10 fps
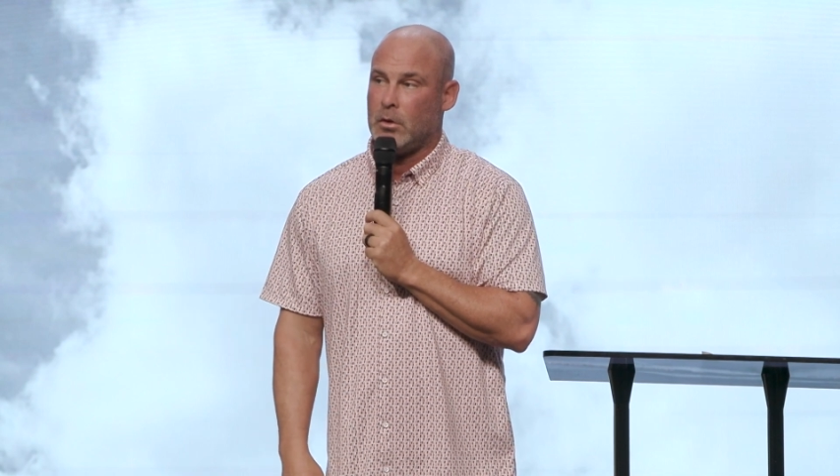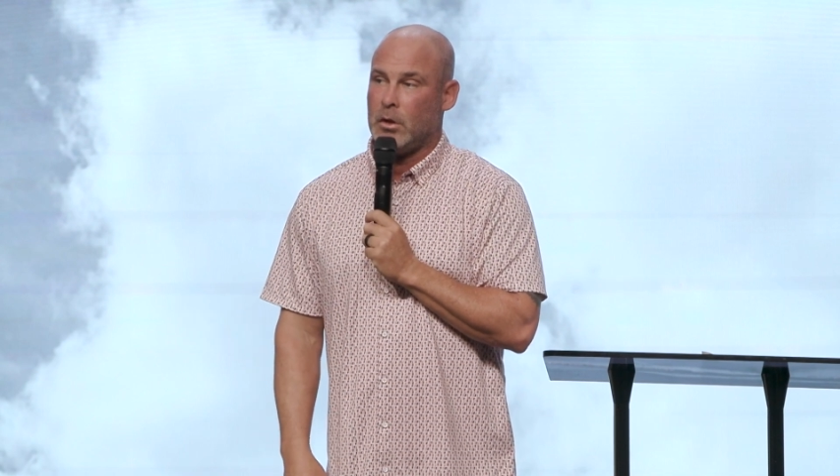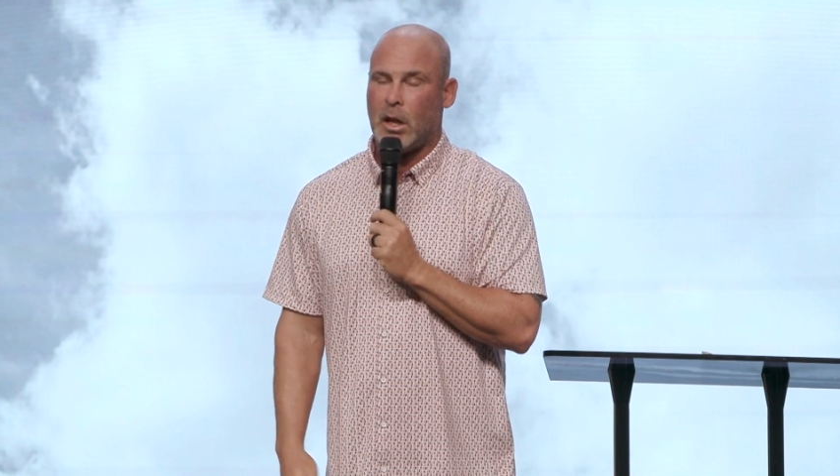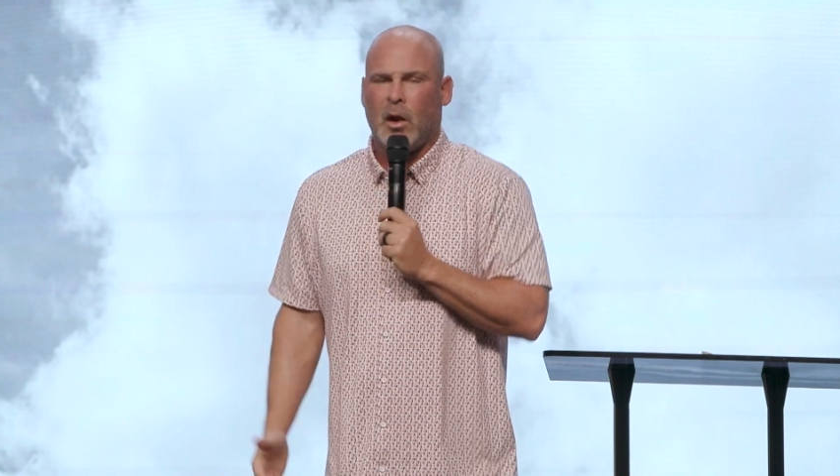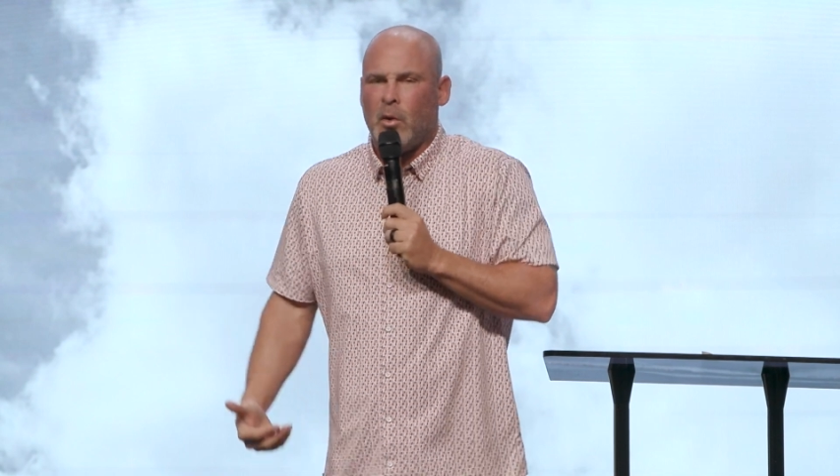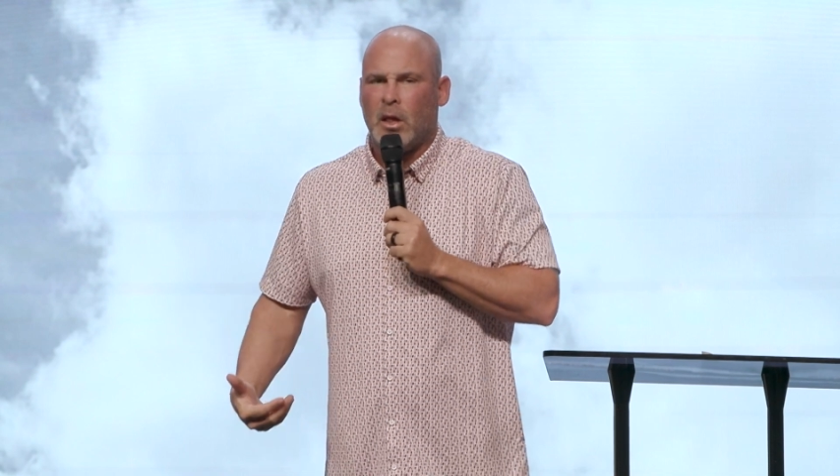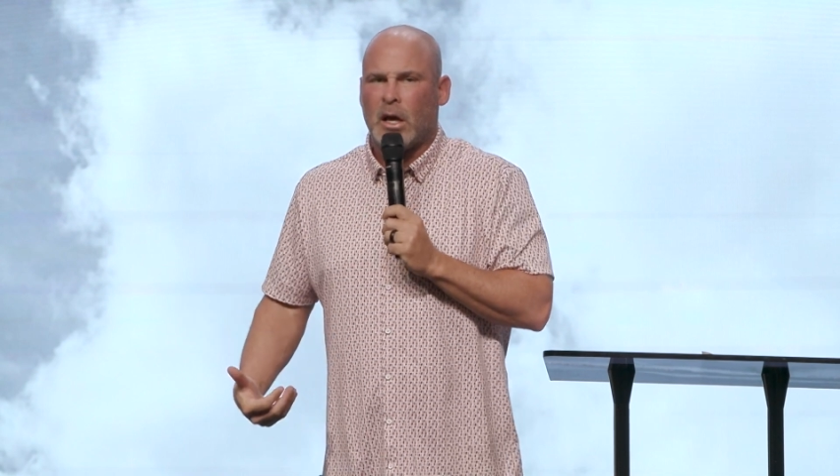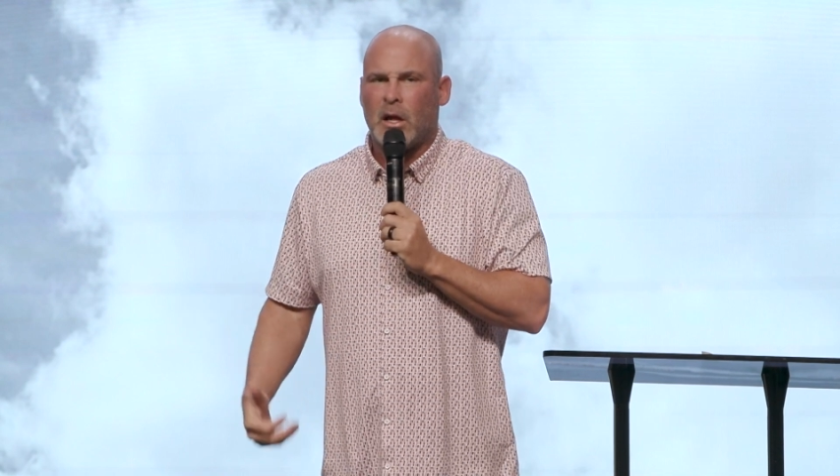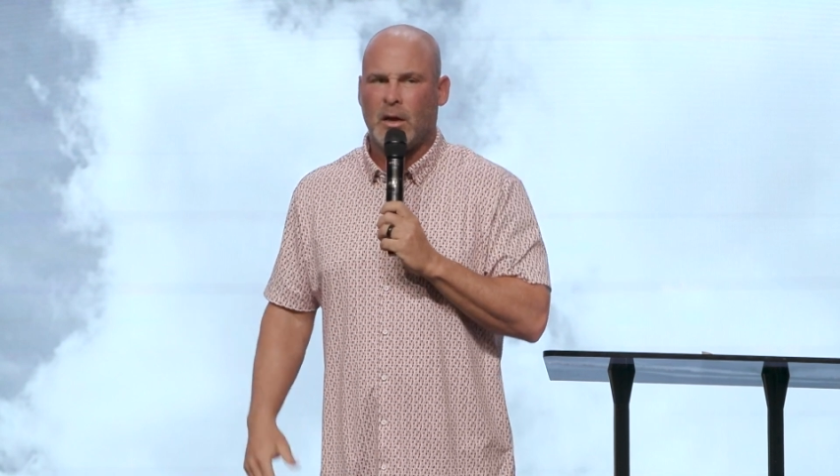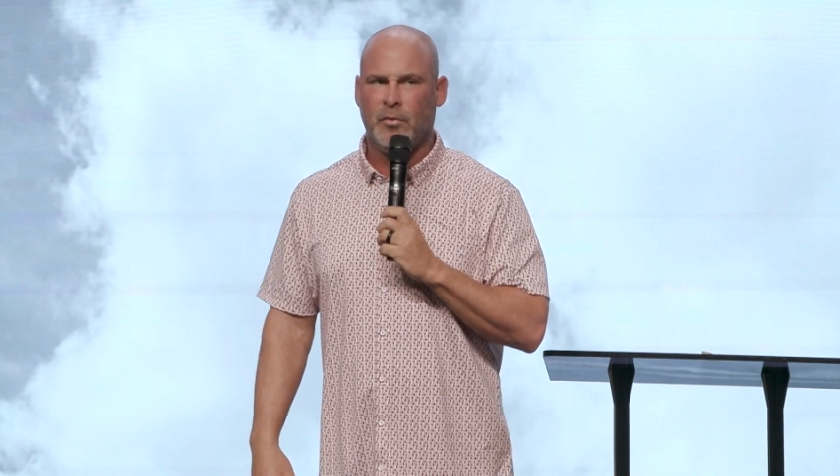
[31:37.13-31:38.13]
And I don't really
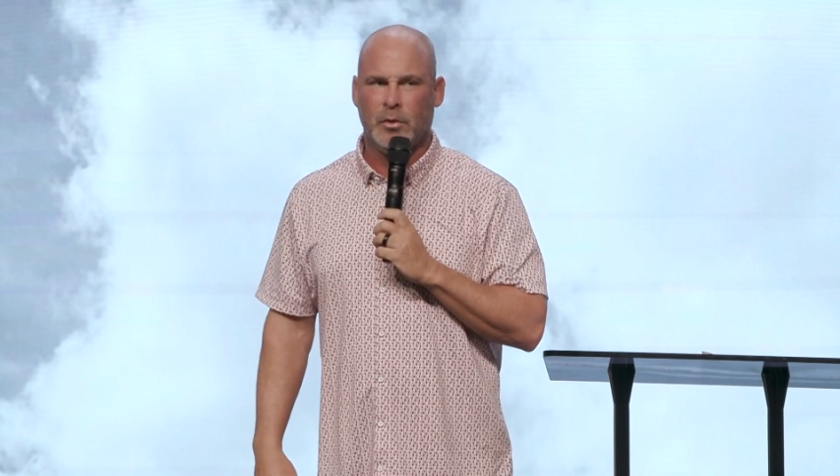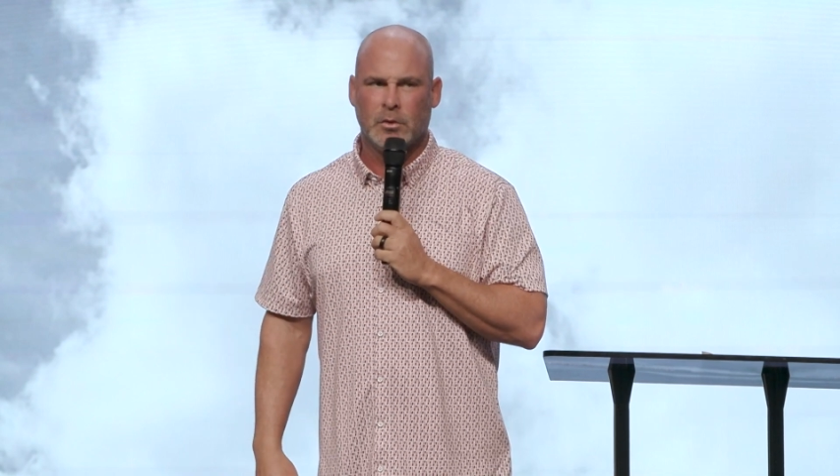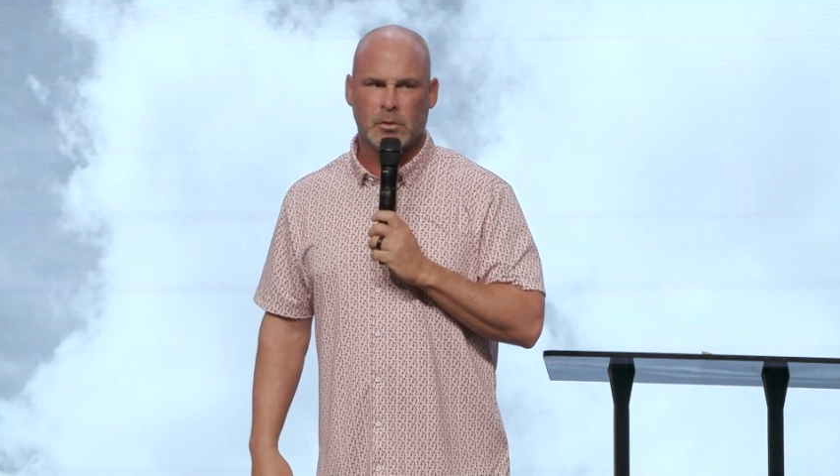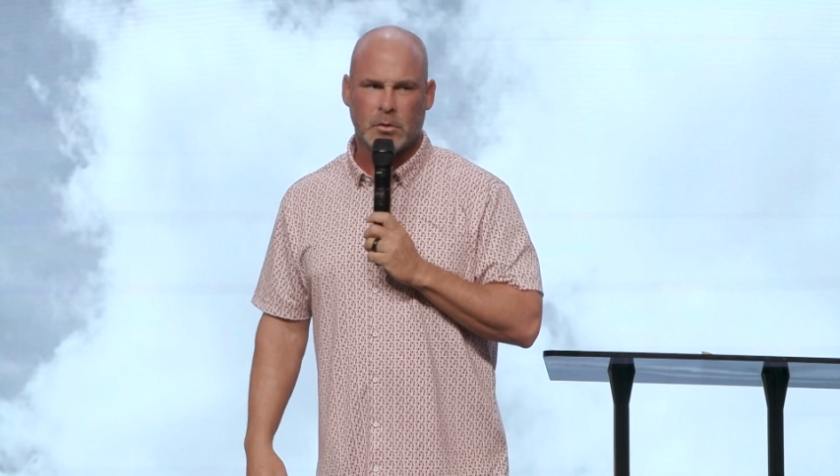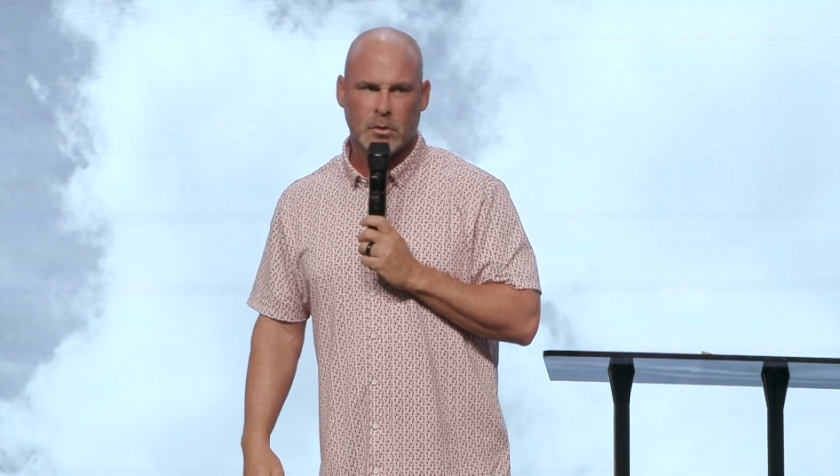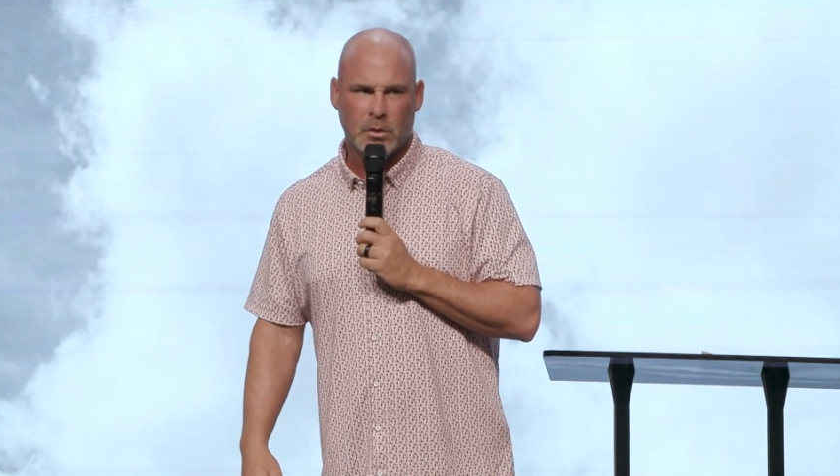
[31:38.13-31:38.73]
like how that feels.